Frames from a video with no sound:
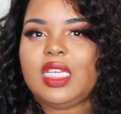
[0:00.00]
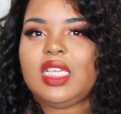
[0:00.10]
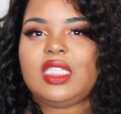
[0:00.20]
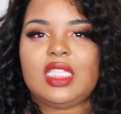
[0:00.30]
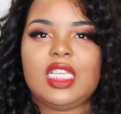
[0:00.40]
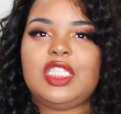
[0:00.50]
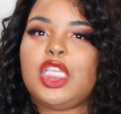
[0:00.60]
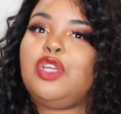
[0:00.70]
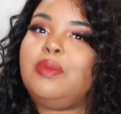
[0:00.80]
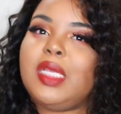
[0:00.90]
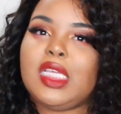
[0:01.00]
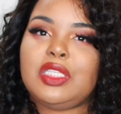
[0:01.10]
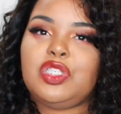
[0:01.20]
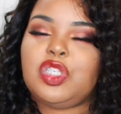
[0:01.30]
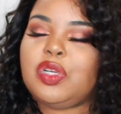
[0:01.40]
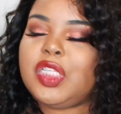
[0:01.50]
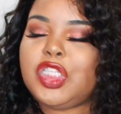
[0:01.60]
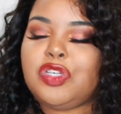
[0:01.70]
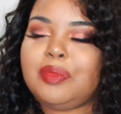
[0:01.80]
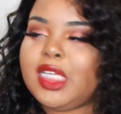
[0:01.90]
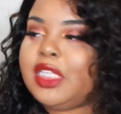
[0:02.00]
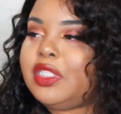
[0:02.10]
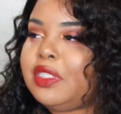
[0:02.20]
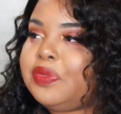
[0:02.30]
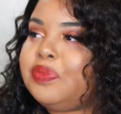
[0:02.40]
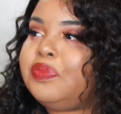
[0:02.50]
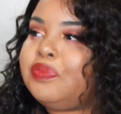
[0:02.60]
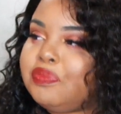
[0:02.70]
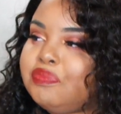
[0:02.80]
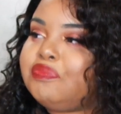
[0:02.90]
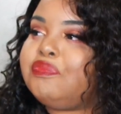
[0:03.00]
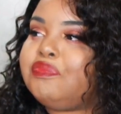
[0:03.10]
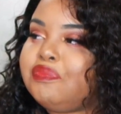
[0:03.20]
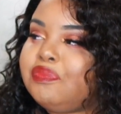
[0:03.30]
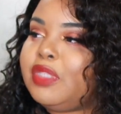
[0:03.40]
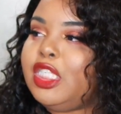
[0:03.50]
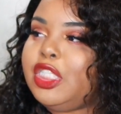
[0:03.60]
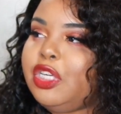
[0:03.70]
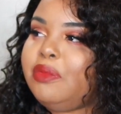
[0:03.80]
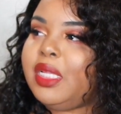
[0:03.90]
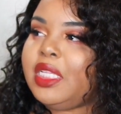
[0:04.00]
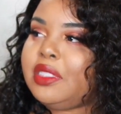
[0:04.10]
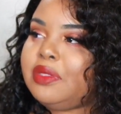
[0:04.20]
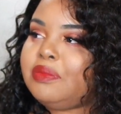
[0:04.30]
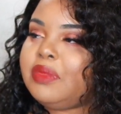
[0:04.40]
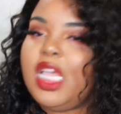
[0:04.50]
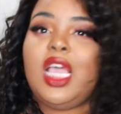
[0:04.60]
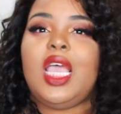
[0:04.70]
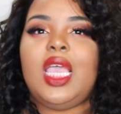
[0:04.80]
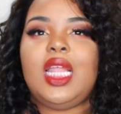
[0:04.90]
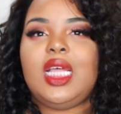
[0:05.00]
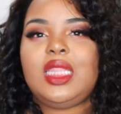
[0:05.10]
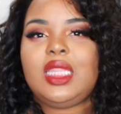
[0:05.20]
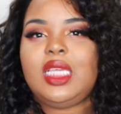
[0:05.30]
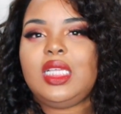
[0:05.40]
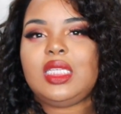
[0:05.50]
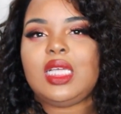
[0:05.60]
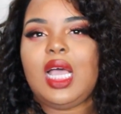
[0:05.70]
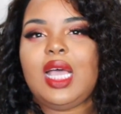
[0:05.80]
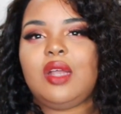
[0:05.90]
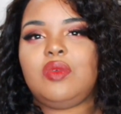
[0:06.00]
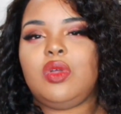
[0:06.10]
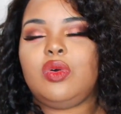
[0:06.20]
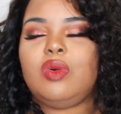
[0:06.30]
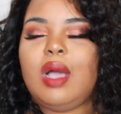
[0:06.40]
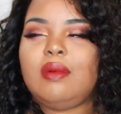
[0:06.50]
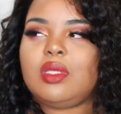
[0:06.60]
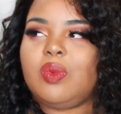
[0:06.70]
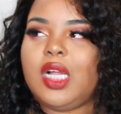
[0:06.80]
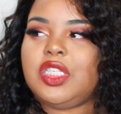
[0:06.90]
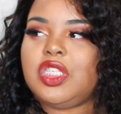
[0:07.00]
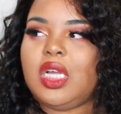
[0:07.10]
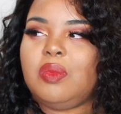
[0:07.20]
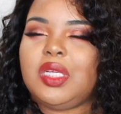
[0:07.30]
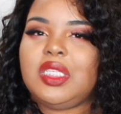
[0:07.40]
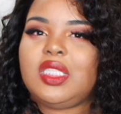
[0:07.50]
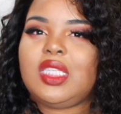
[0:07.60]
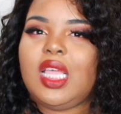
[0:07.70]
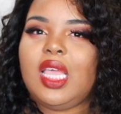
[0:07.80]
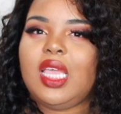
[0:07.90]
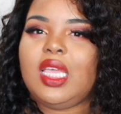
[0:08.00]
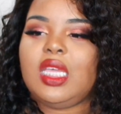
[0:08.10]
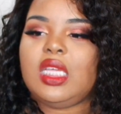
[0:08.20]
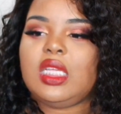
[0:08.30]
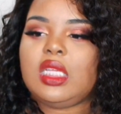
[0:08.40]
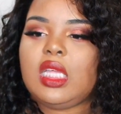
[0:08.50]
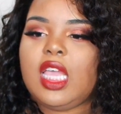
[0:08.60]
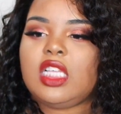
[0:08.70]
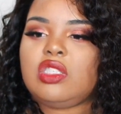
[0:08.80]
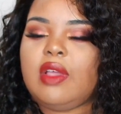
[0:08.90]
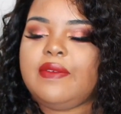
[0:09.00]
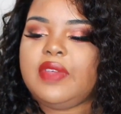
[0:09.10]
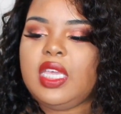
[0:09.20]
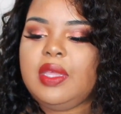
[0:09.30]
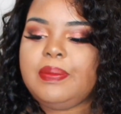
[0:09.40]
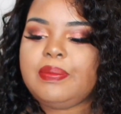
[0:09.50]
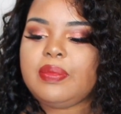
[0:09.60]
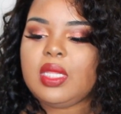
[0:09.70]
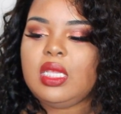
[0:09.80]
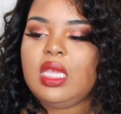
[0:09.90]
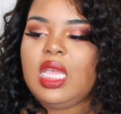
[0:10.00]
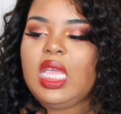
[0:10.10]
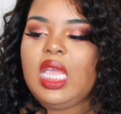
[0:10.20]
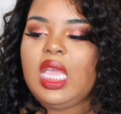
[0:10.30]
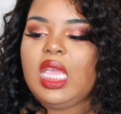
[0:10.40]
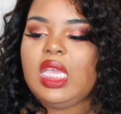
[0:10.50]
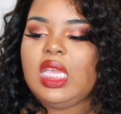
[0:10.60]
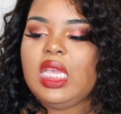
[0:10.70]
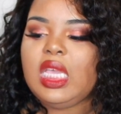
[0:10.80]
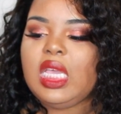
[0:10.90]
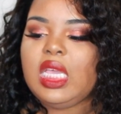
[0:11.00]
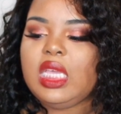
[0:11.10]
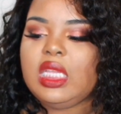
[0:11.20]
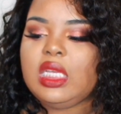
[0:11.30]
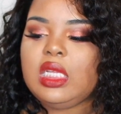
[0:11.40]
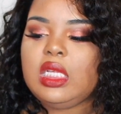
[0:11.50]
it's it's hit or miss, you know, it's hit or miss. It's hit or miss. And I think I don't know who I was watching. I want to say SRV and